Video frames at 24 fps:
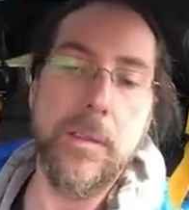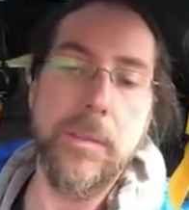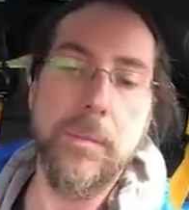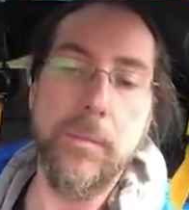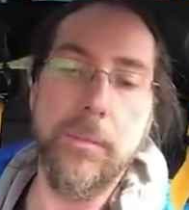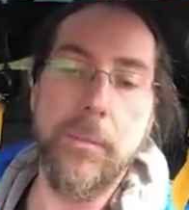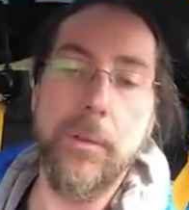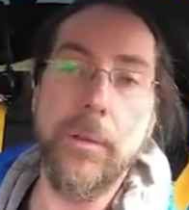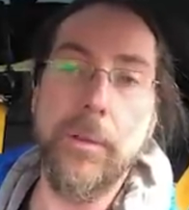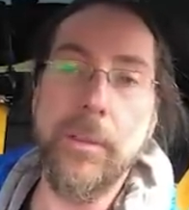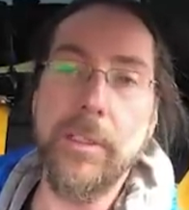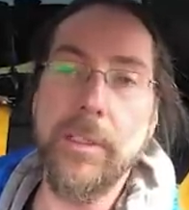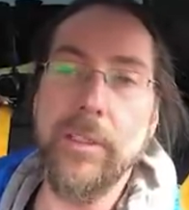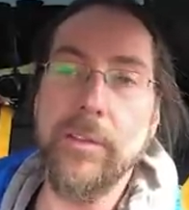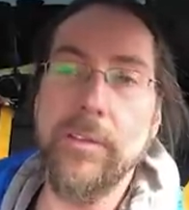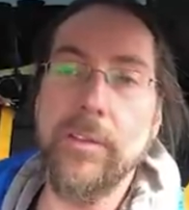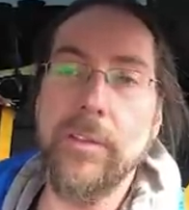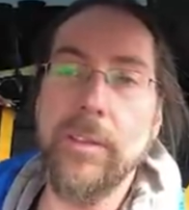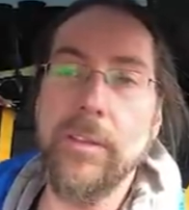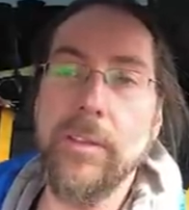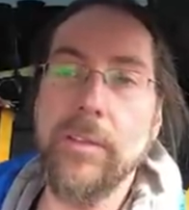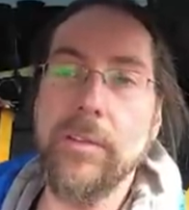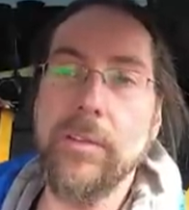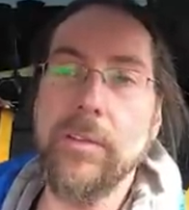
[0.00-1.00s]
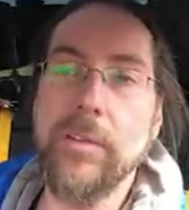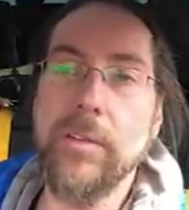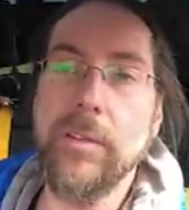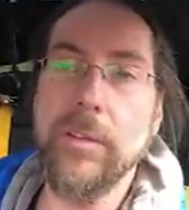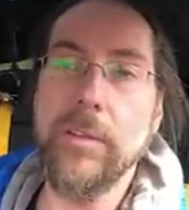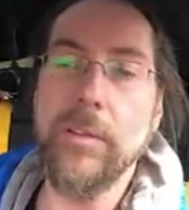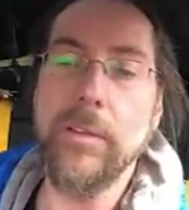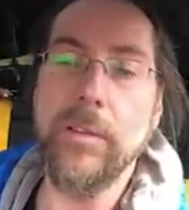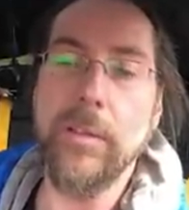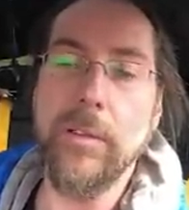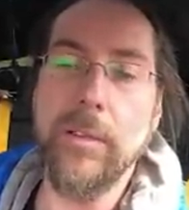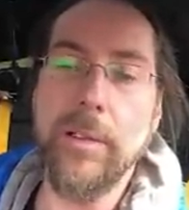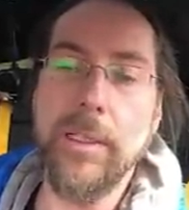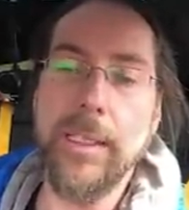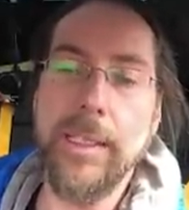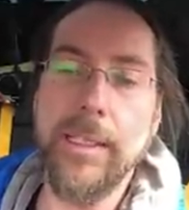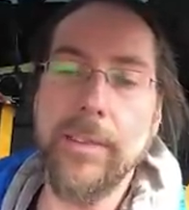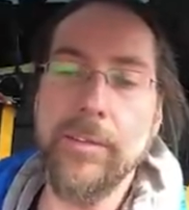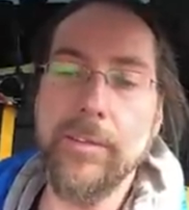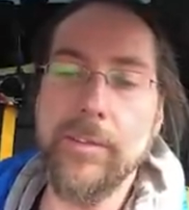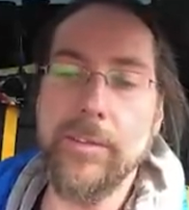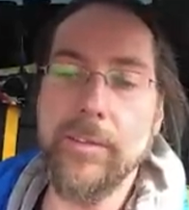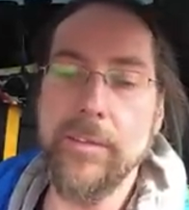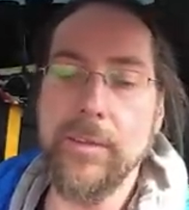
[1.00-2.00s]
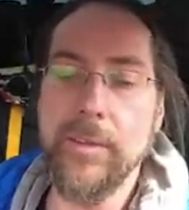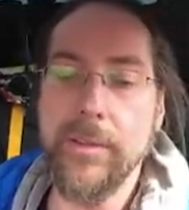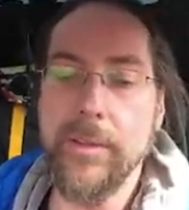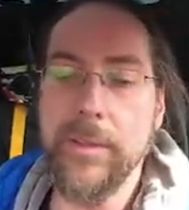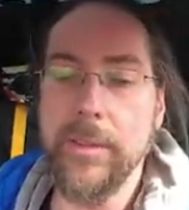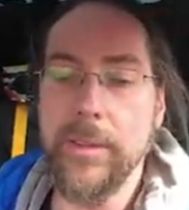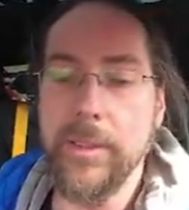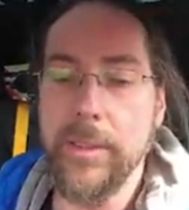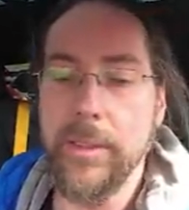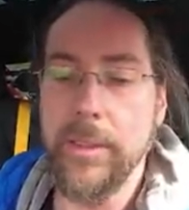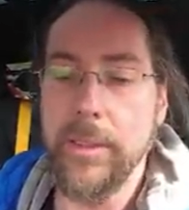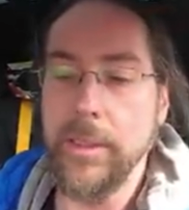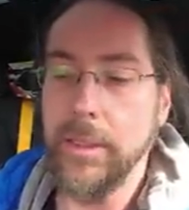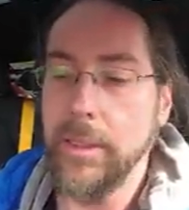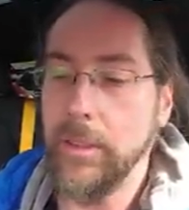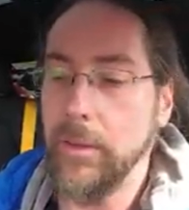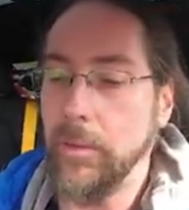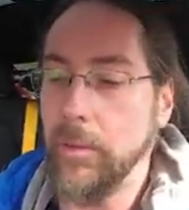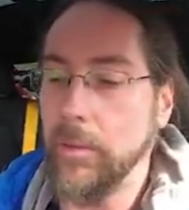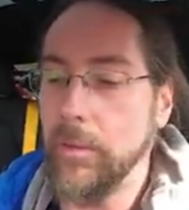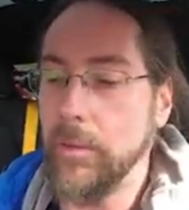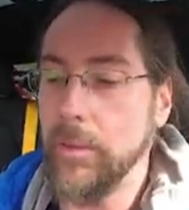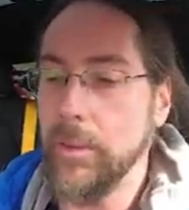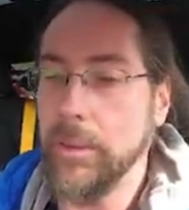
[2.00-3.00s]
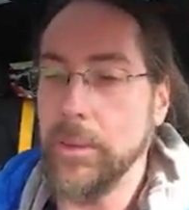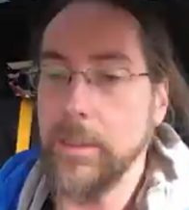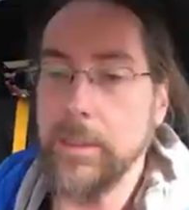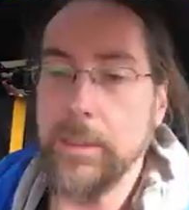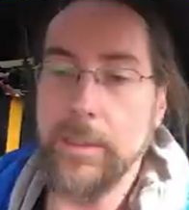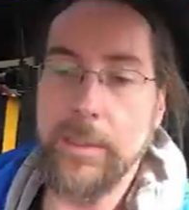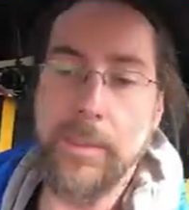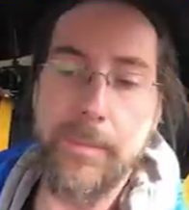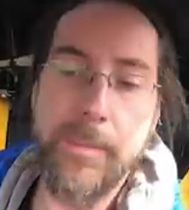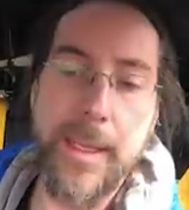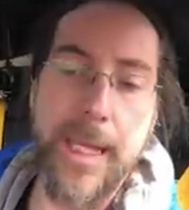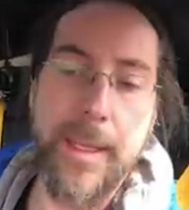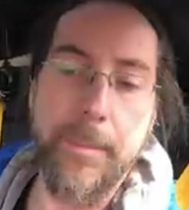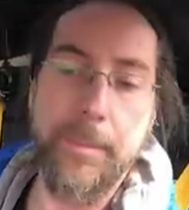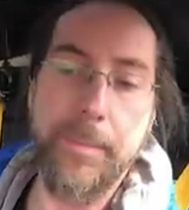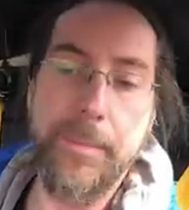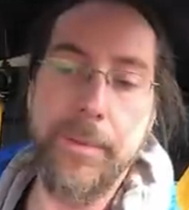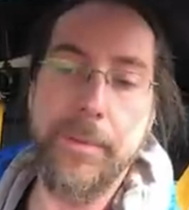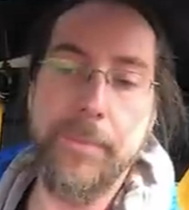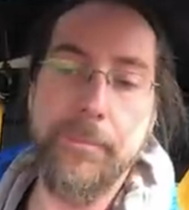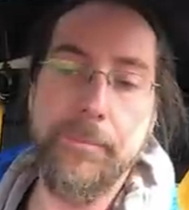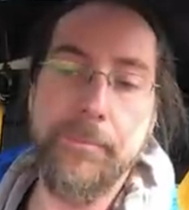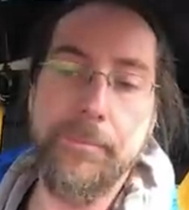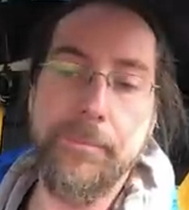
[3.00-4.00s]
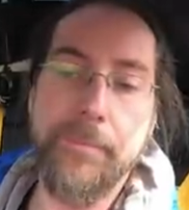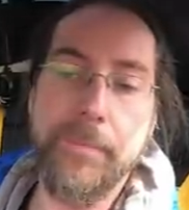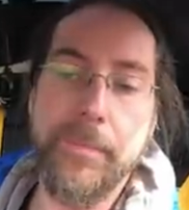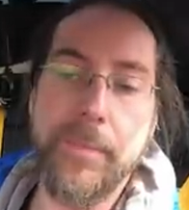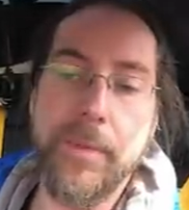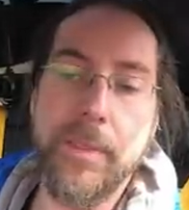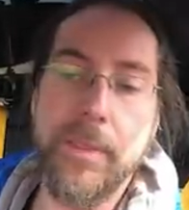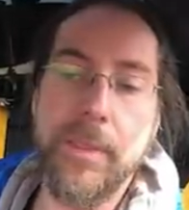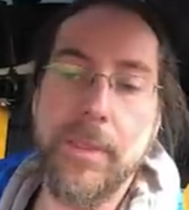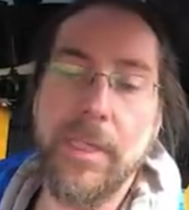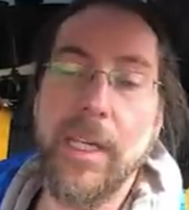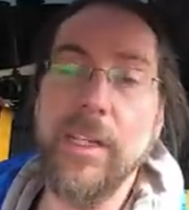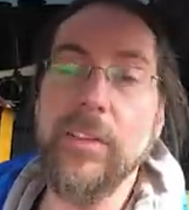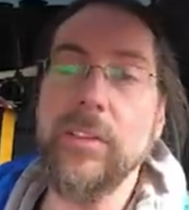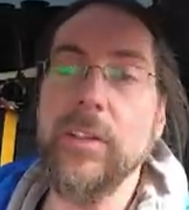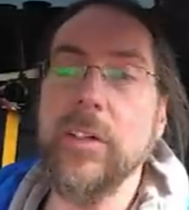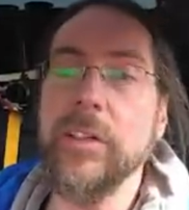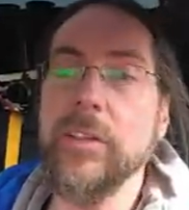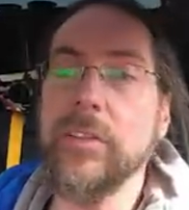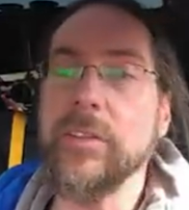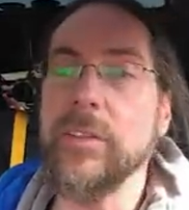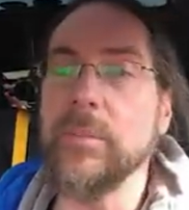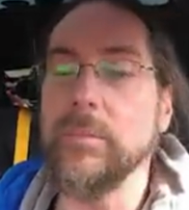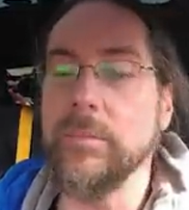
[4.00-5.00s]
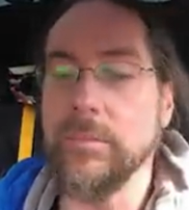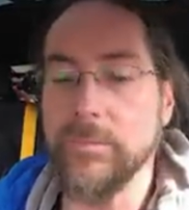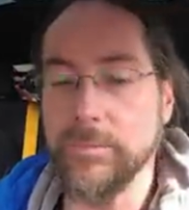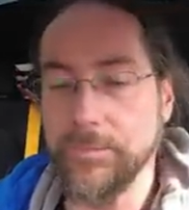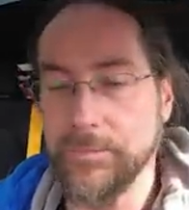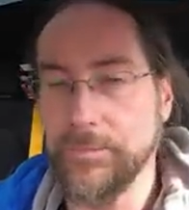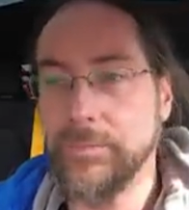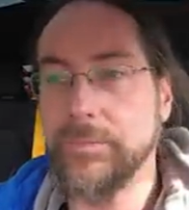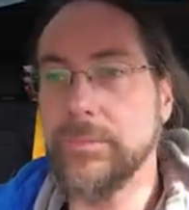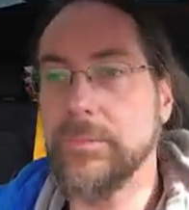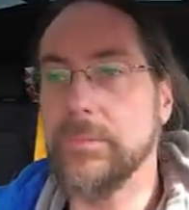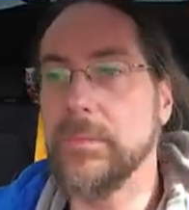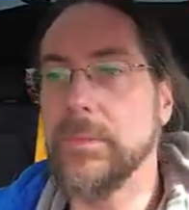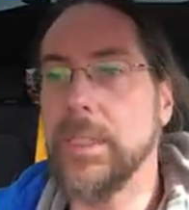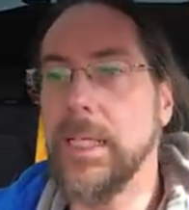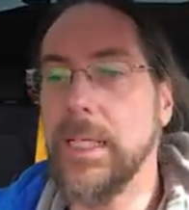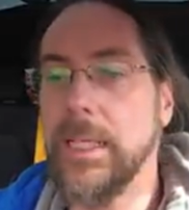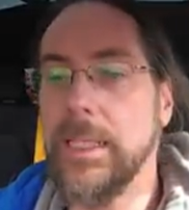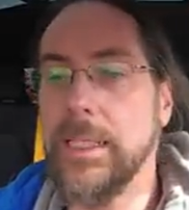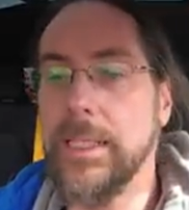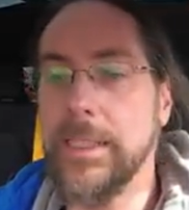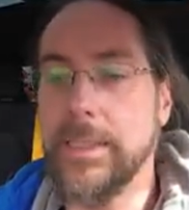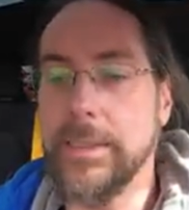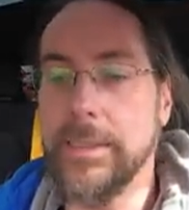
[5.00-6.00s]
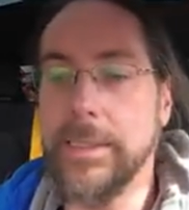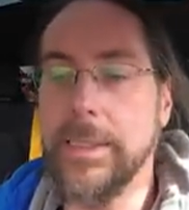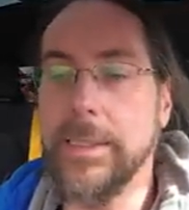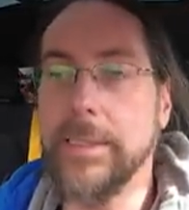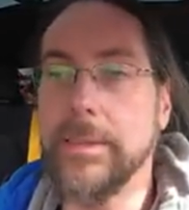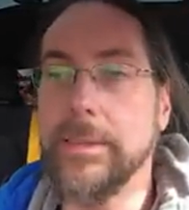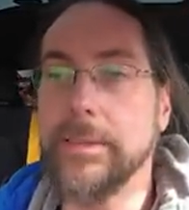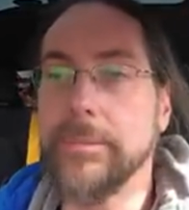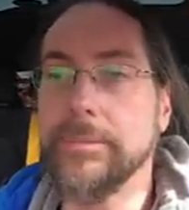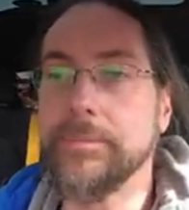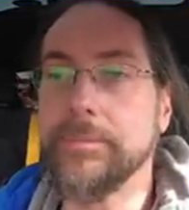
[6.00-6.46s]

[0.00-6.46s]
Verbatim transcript: more distance or less, or the map. That's awesome. I like that.